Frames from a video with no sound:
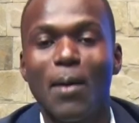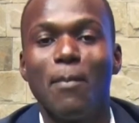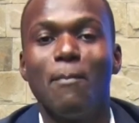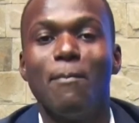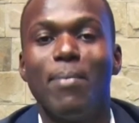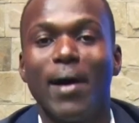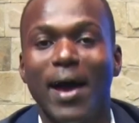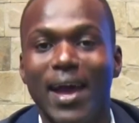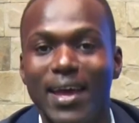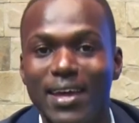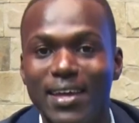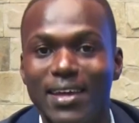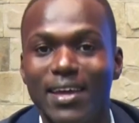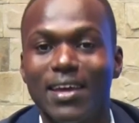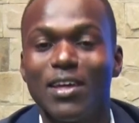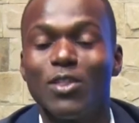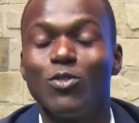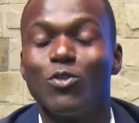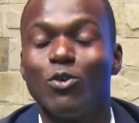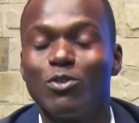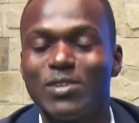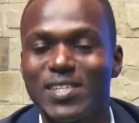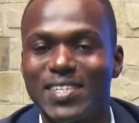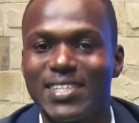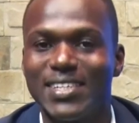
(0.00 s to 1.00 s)
Buy
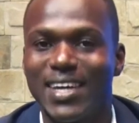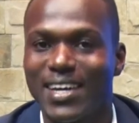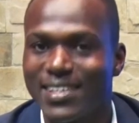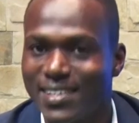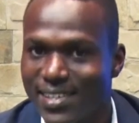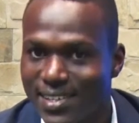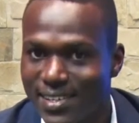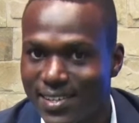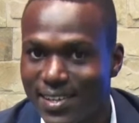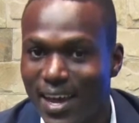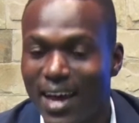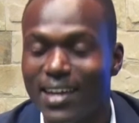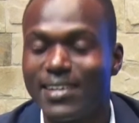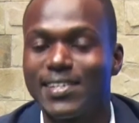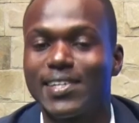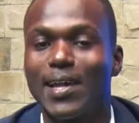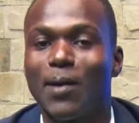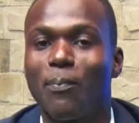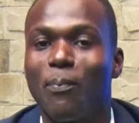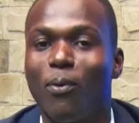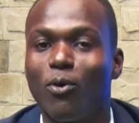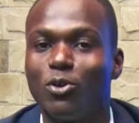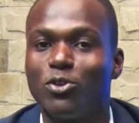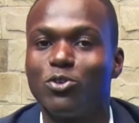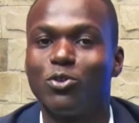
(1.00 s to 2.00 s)
those jerseys and
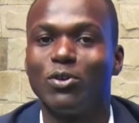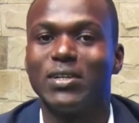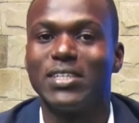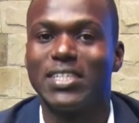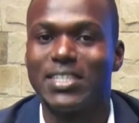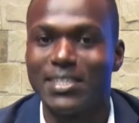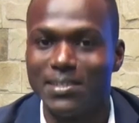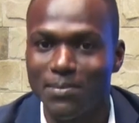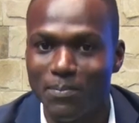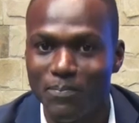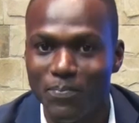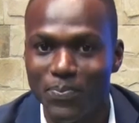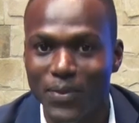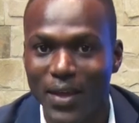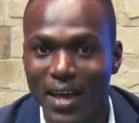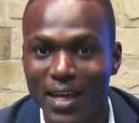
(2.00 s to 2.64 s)
support your team.